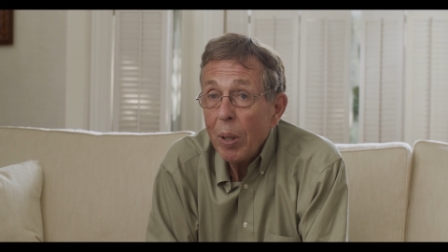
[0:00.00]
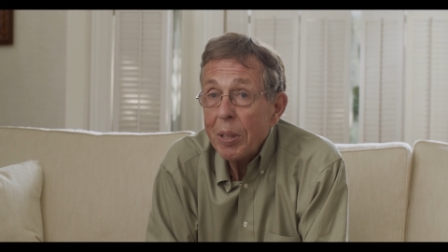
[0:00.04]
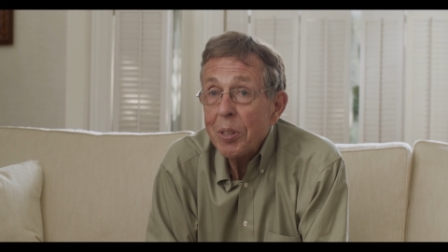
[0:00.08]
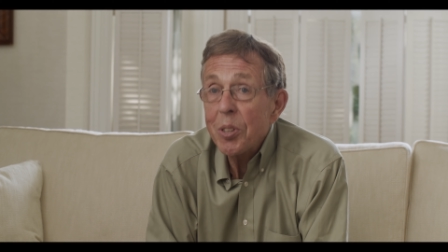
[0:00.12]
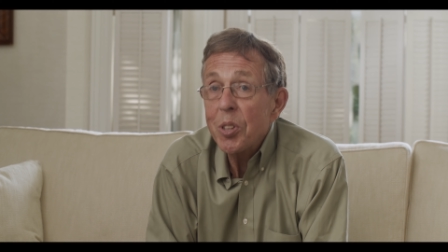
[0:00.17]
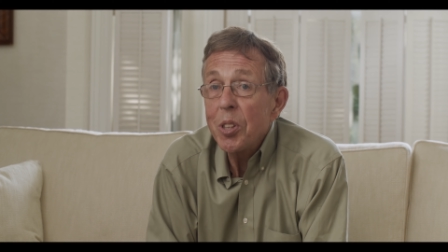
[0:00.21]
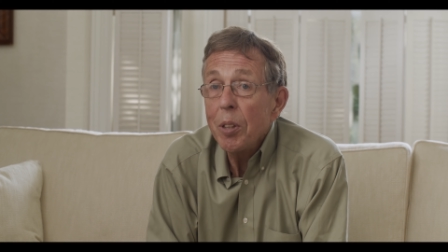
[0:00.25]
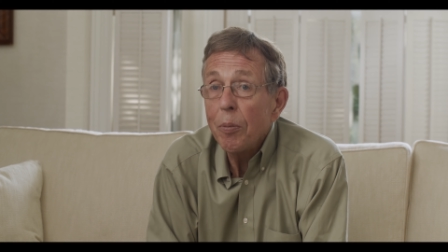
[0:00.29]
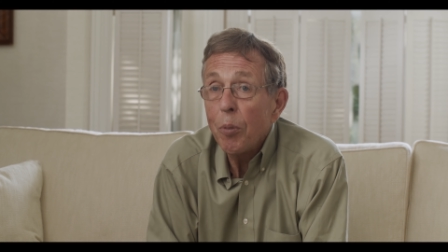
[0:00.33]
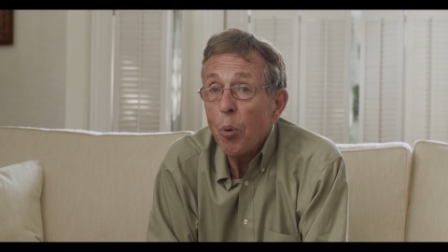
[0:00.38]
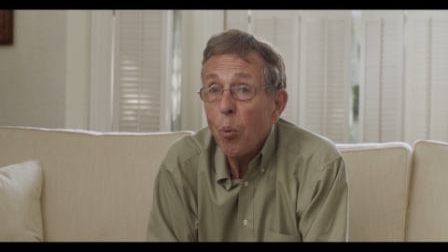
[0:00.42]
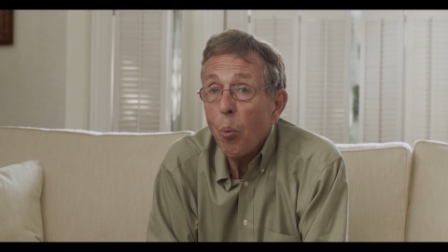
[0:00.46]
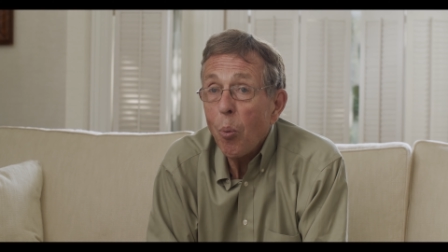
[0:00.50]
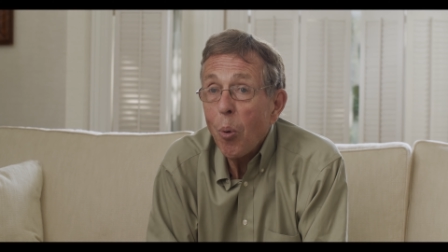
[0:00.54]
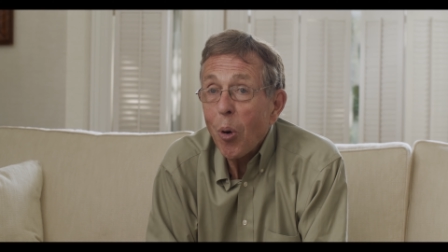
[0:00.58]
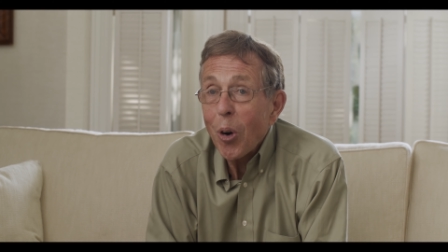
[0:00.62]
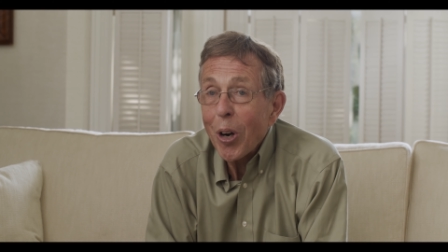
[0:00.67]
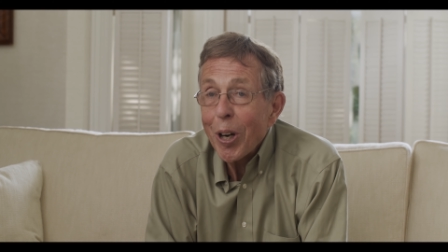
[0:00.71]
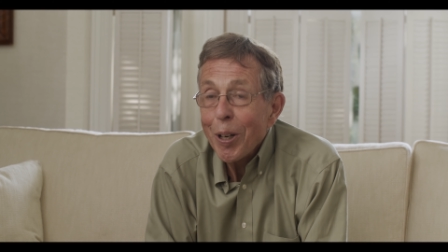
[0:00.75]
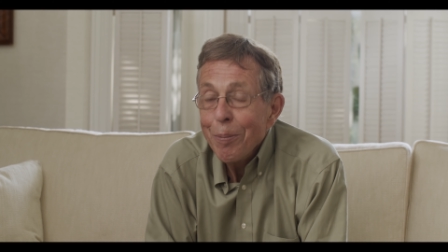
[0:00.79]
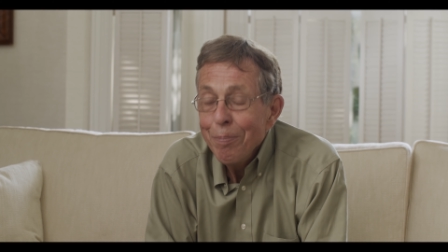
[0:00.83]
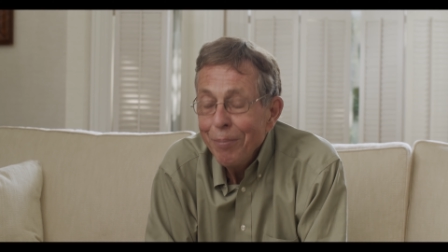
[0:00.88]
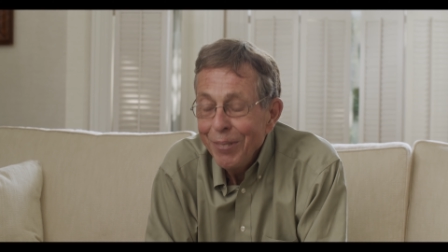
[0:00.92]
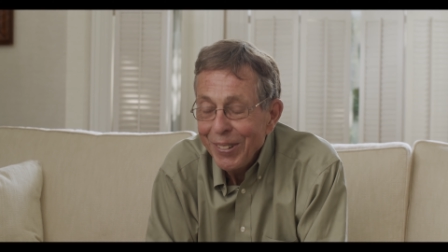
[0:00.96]
What's civil
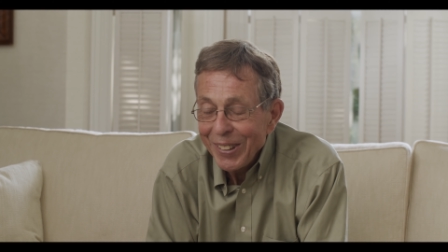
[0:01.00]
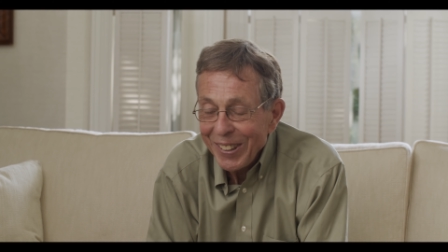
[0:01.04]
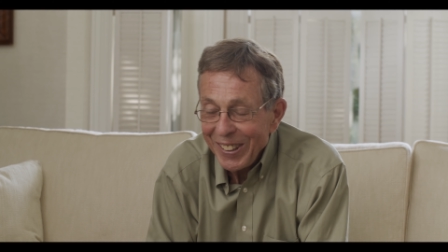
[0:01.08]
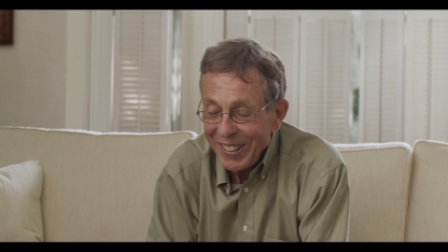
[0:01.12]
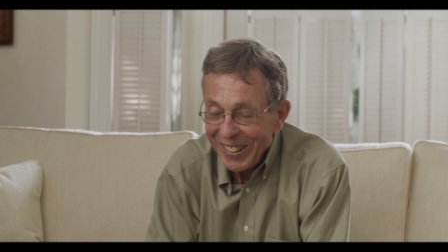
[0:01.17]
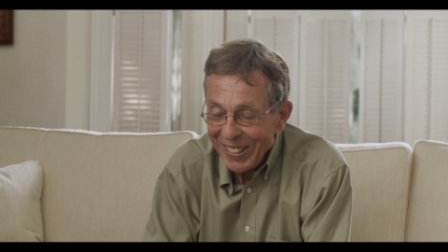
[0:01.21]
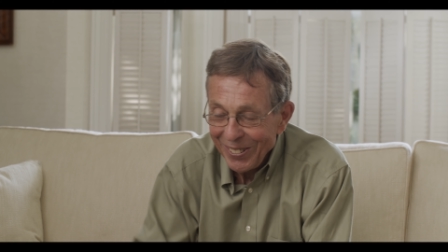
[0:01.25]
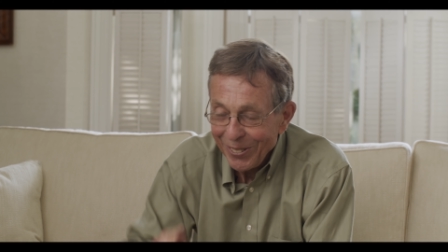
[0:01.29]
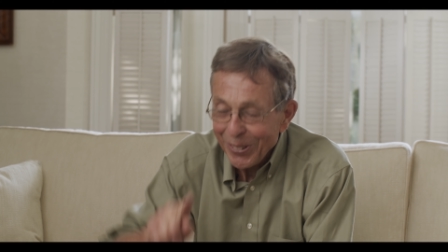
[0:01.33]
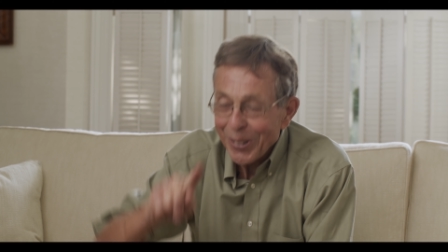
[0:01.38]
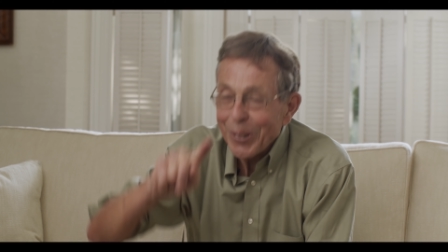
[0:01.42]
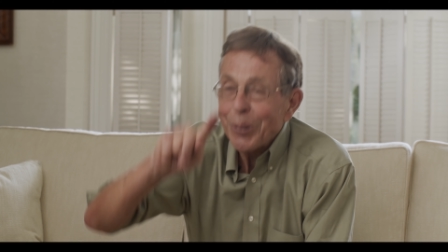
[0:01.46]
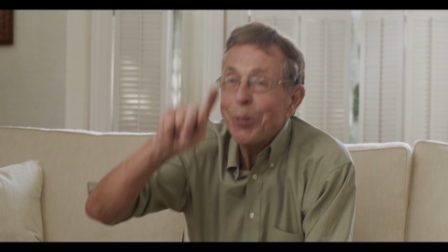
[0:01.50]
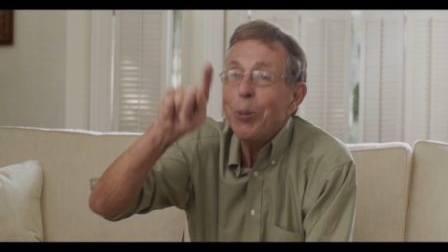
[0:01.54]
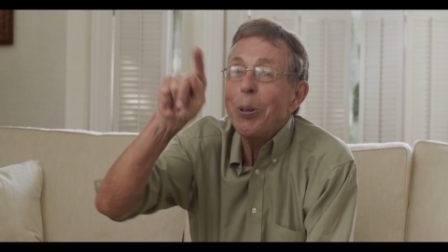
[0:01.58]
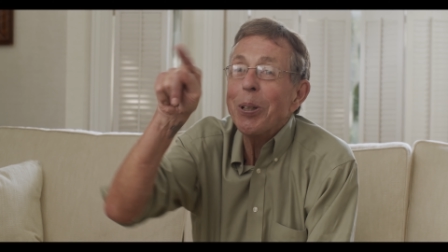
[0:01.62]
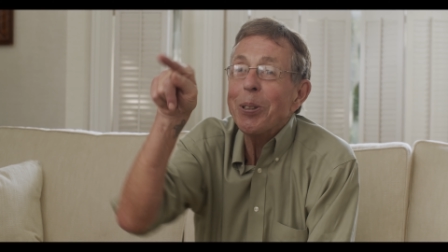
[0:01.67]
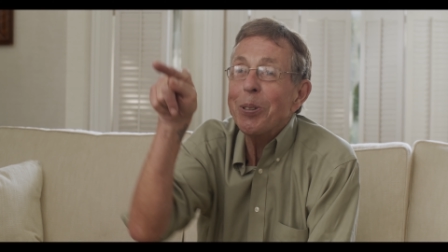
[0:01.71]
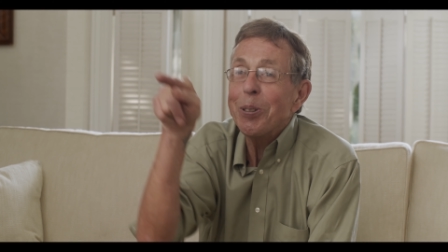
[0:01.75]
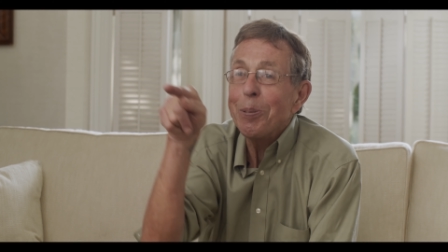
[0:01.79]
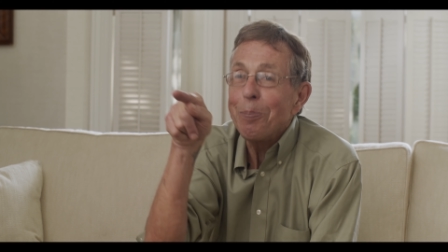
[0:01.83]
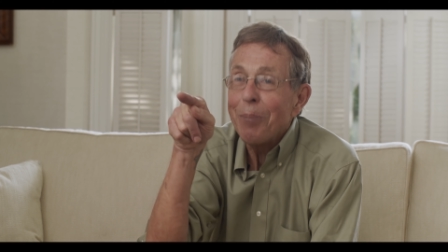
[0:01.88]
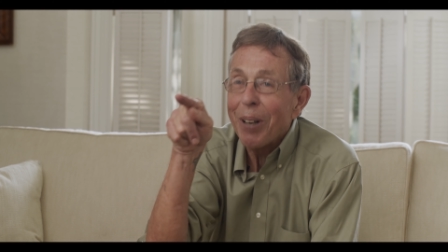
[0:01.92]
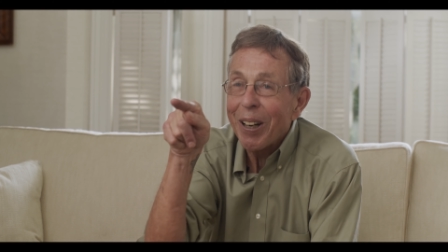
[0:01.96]
war? With a
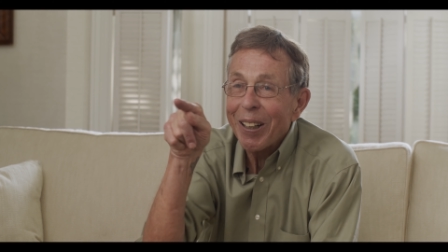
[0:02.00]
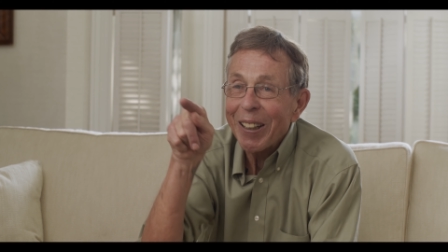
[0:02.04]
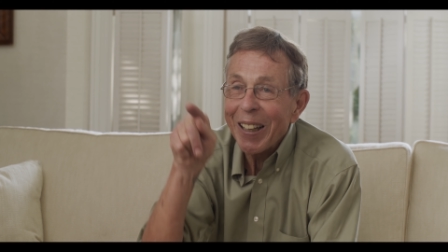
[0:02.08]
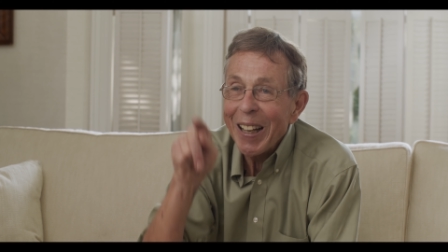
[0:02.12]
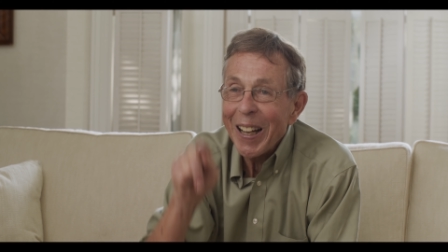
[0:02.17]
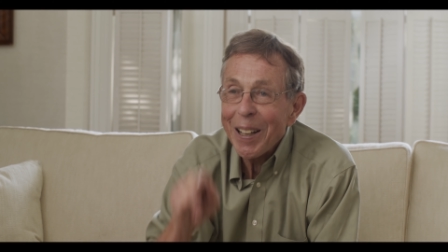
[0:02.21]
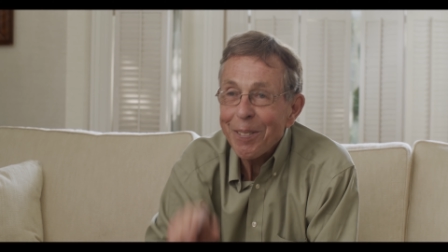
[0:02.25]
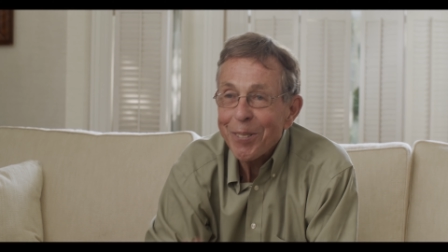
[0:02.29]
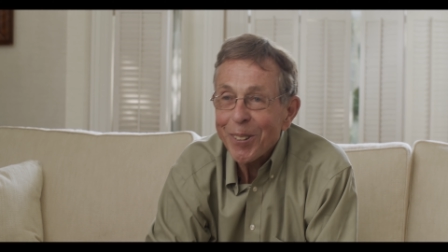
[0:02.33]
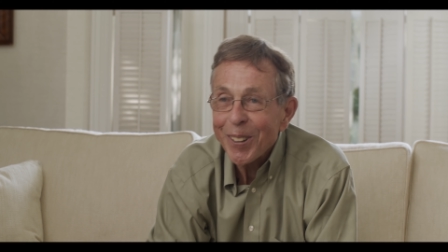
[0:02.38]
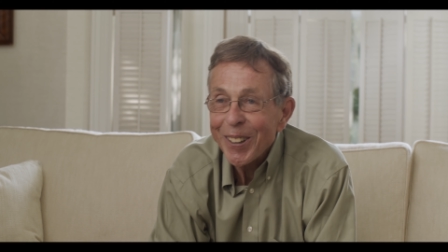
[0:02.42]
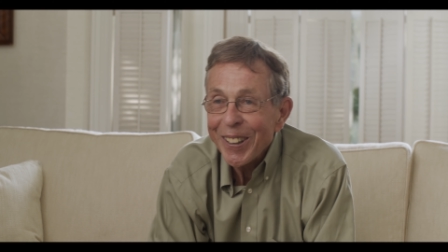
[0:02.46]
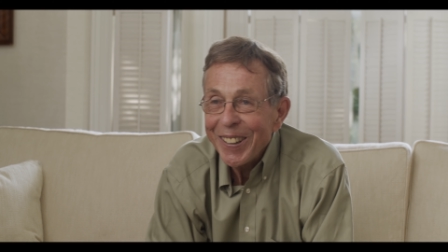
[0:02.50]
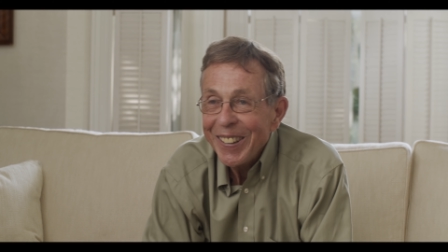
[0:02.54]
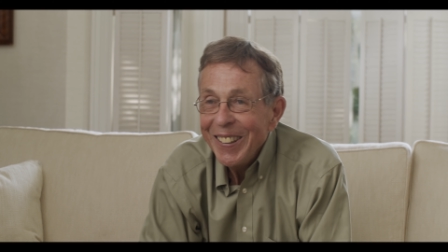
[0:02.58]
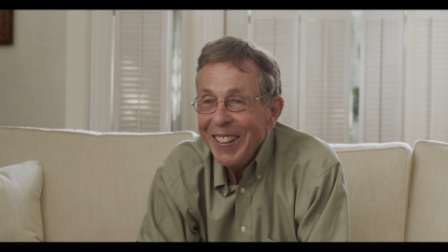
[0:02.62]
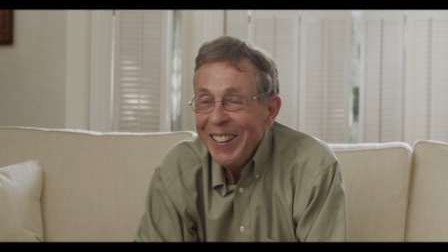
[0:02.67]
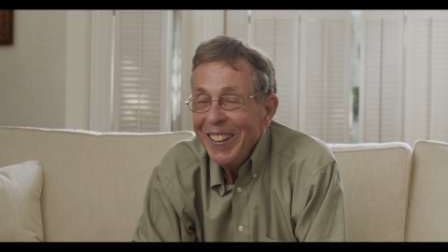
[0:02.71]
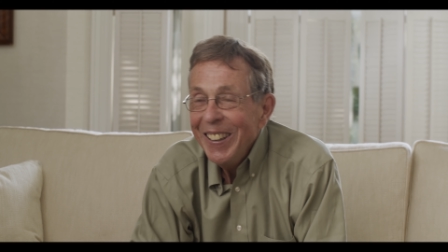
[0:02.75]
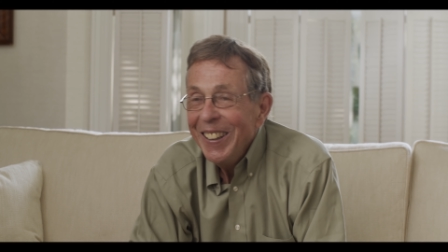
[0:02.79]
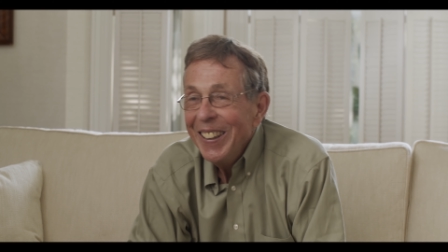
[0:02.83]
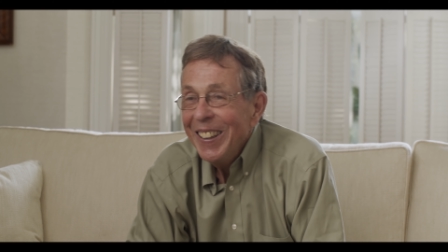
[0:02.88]
question mark after it,